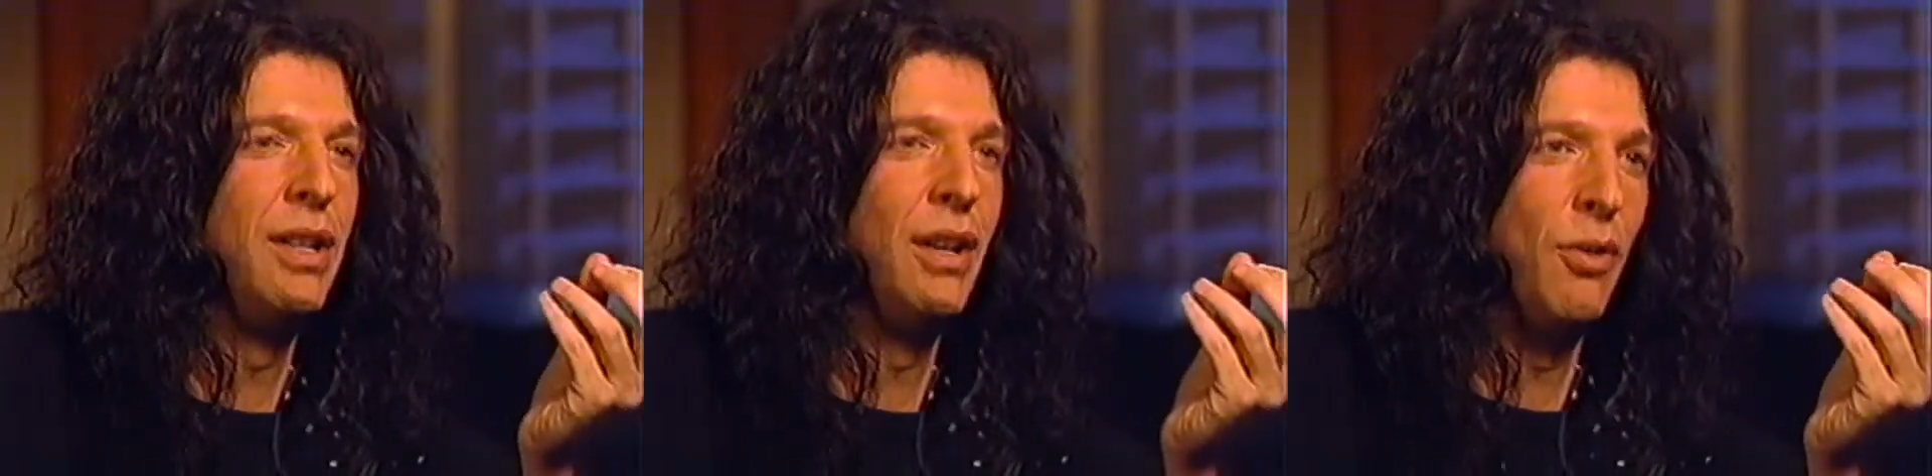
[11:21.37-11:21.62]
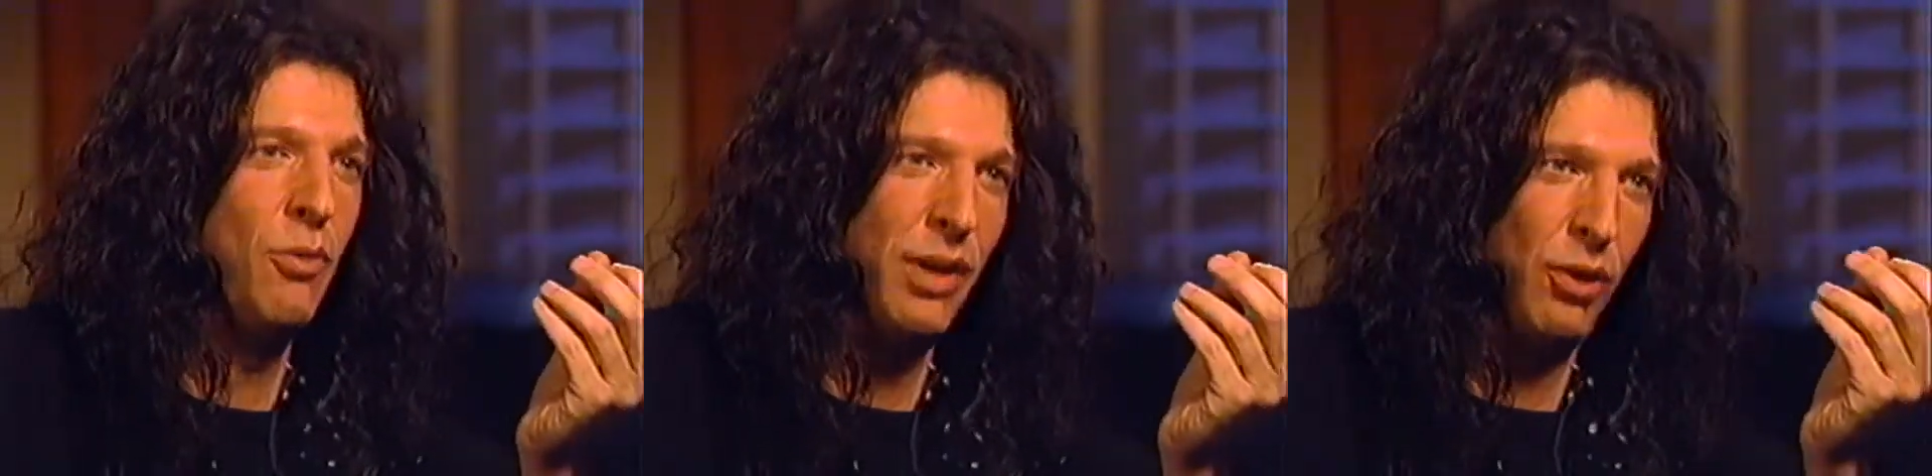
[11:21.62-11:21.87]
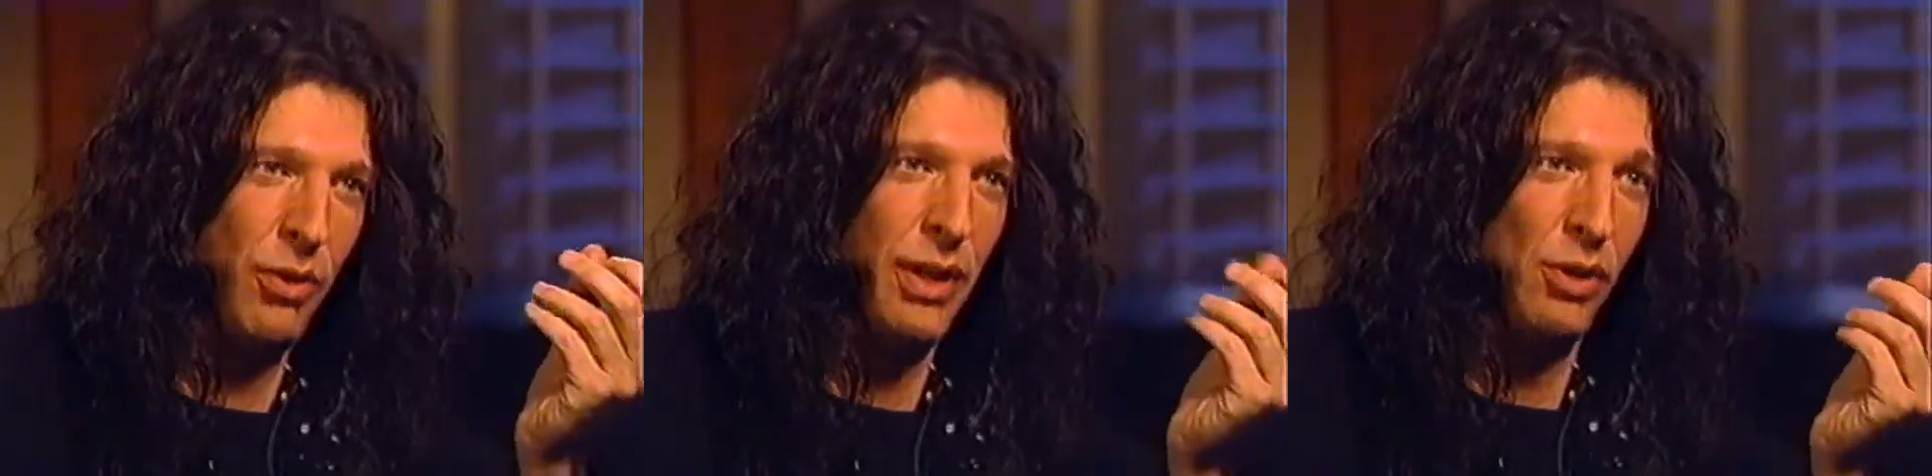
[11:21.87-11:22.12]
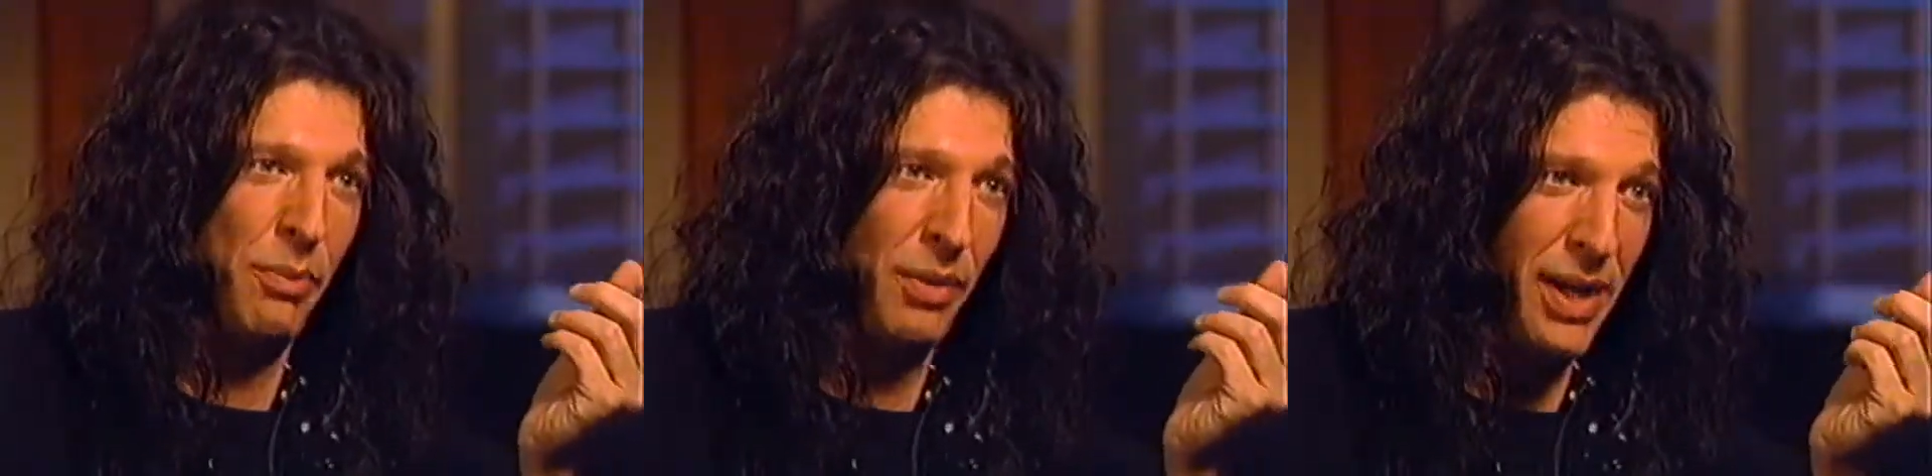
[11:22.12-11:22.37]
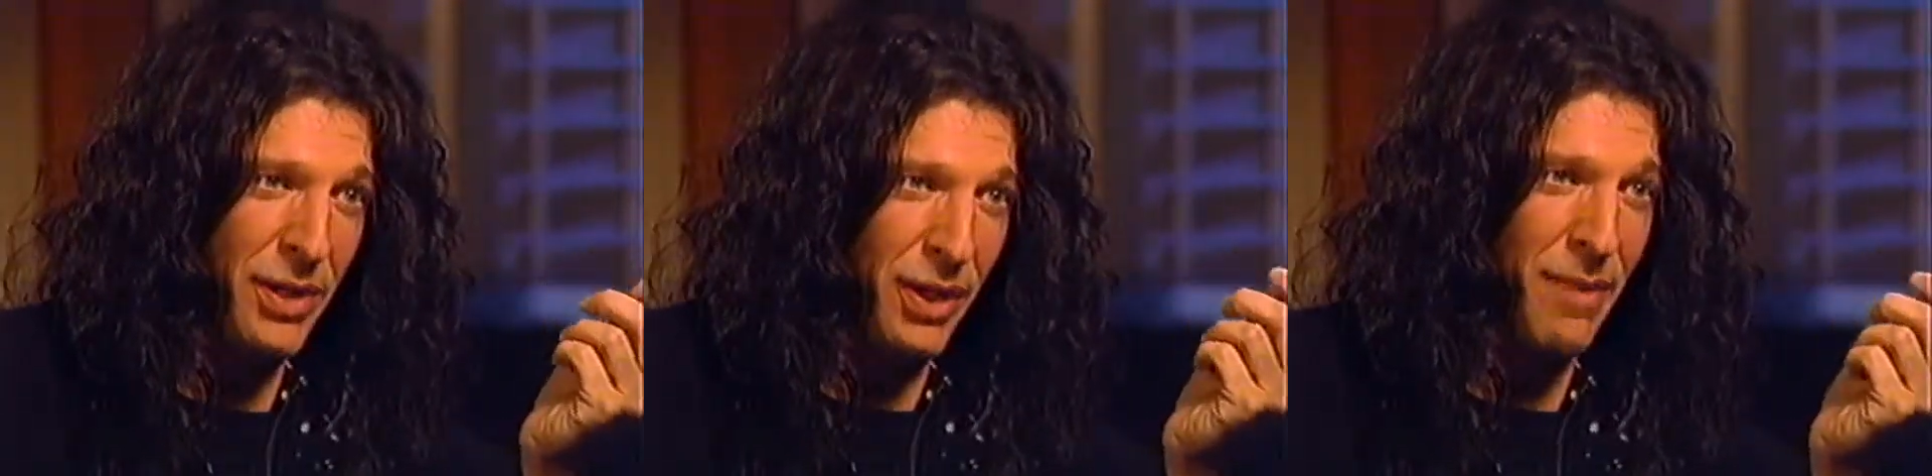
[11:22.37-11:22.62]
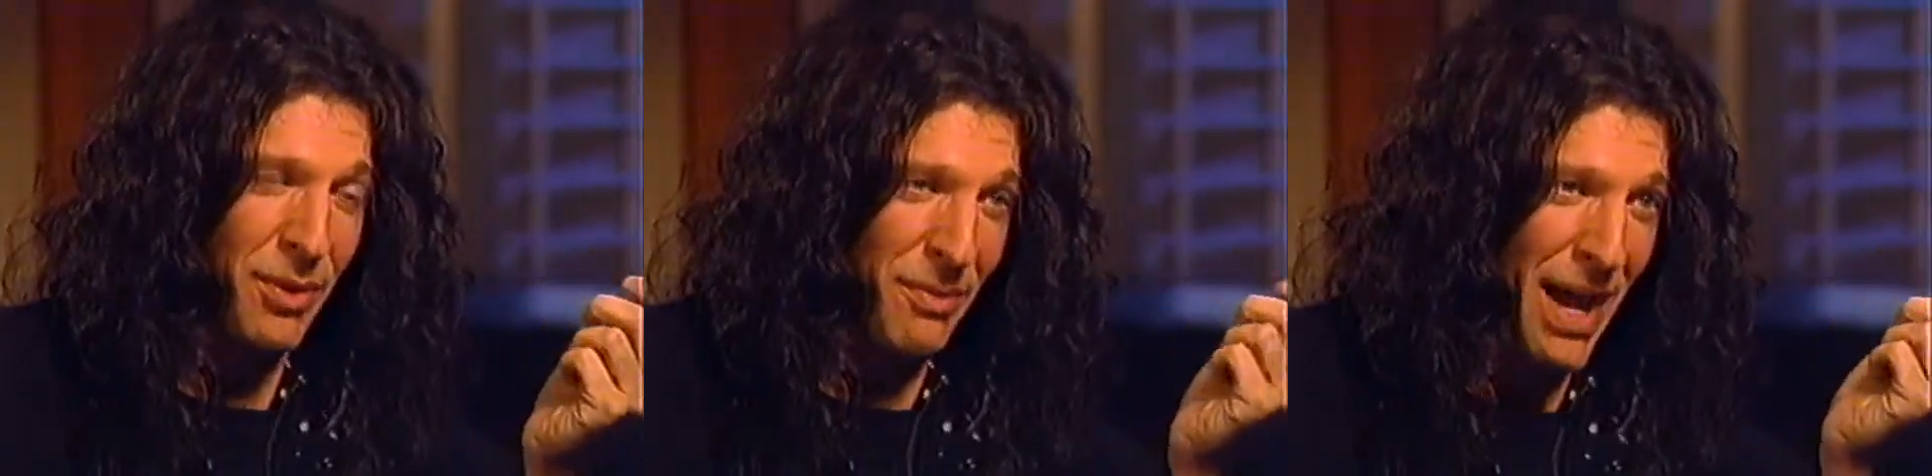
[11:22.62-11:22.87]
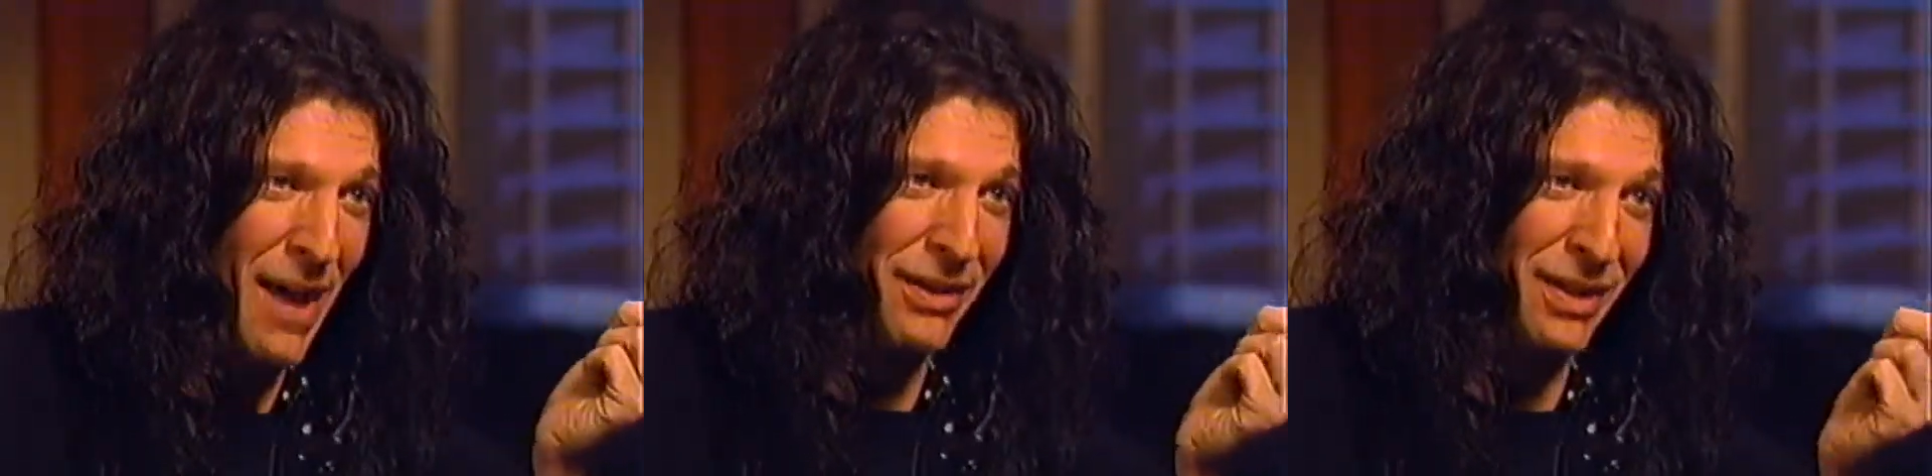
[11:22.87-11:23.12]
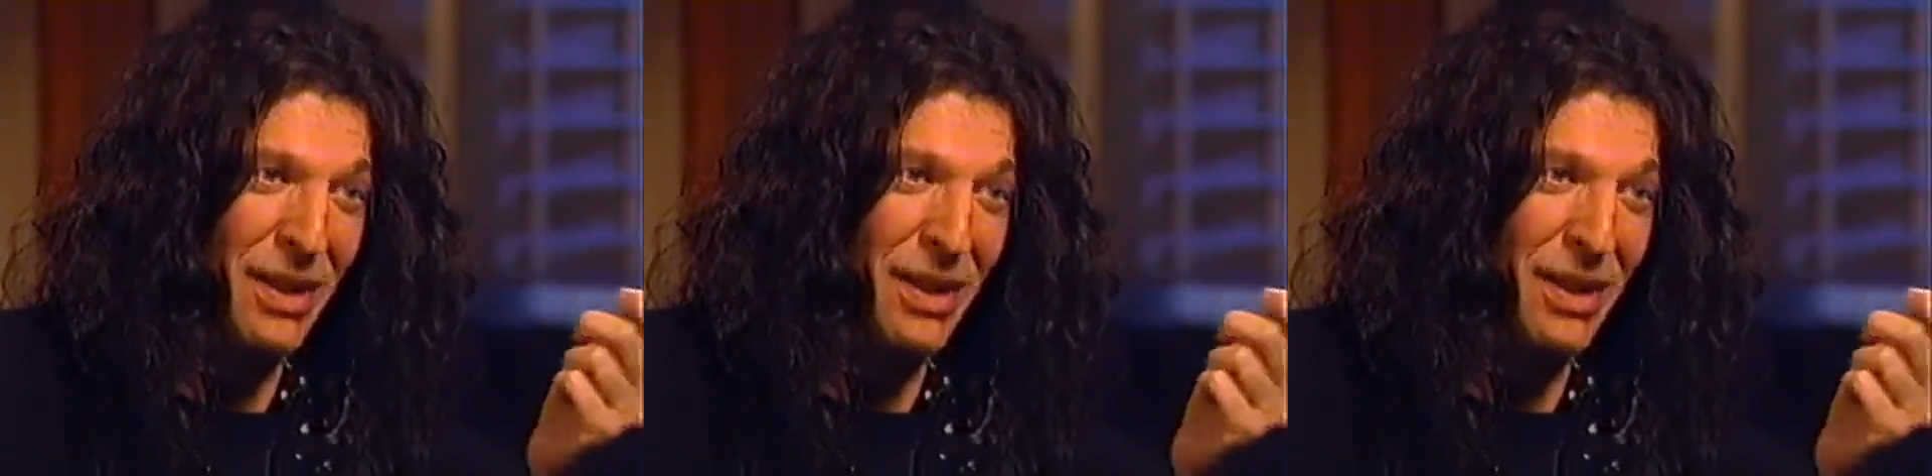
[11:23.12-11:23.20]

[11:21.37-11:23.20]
you know, when critical praise comes about,